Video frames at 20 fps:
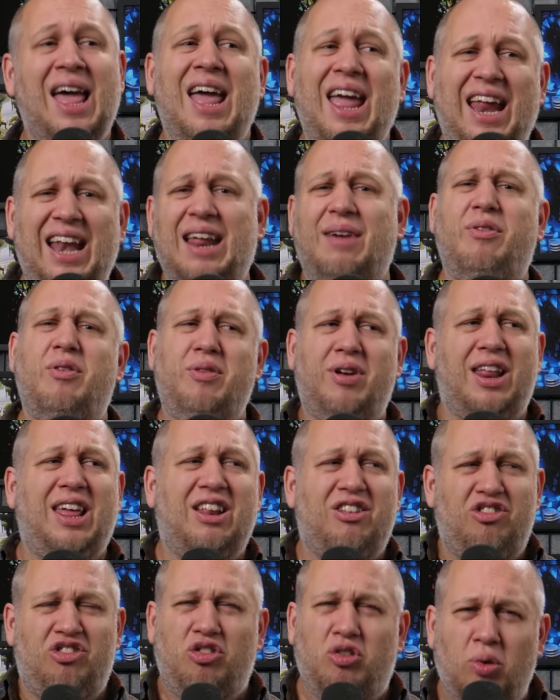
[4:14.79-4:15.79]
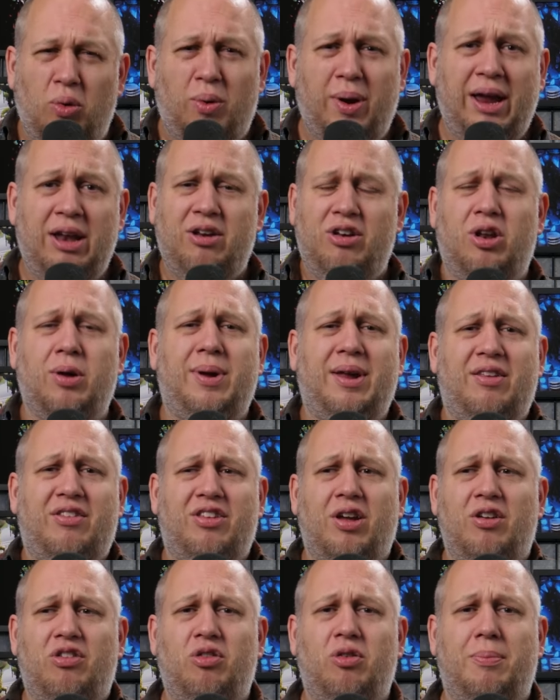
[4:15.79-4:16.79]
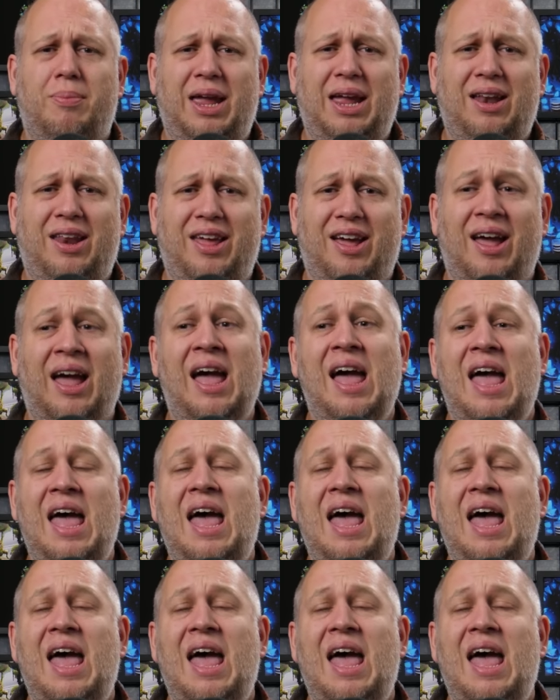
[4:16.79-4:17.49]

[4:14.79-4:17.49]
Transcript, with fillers: he never really enjoyed doing social media.